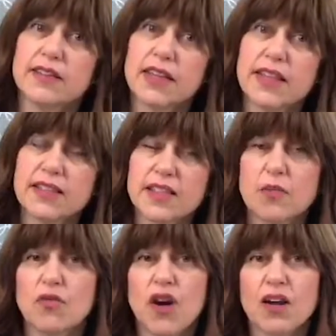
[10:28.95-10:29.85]
take the
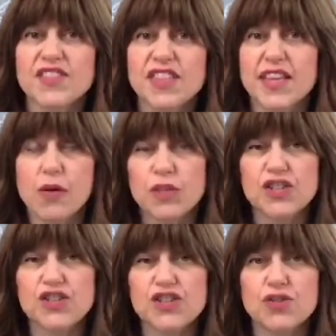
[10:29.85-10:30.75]
summer off, see how we
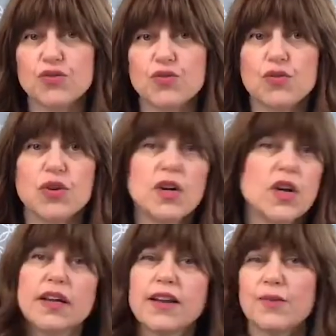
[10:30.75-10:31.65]
do, you know,
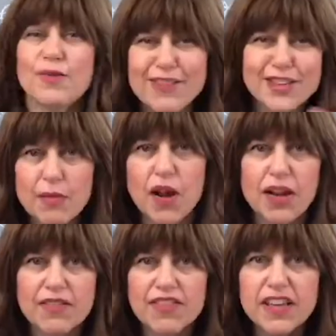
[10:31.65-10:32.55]
whatever, some kind
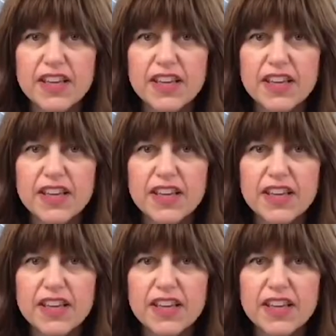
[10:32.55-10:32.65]
of thing.